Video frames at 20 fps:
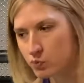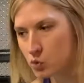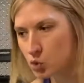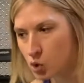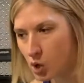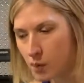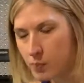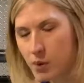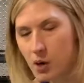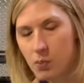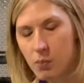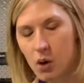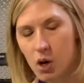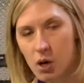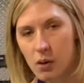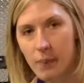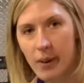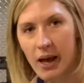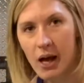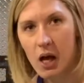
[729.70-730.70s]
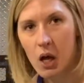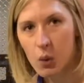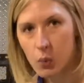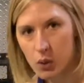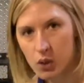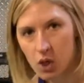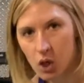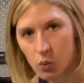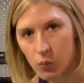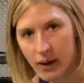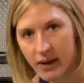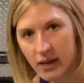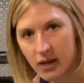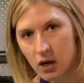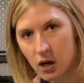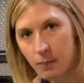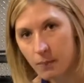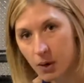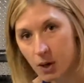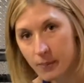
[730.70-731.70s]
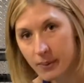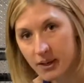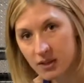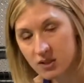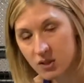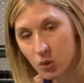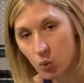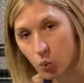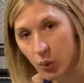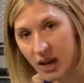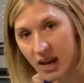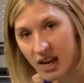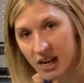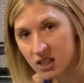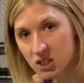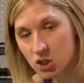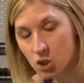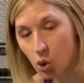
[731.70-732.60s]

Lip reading: drop our barbell, we're not wrecking our barbells and weights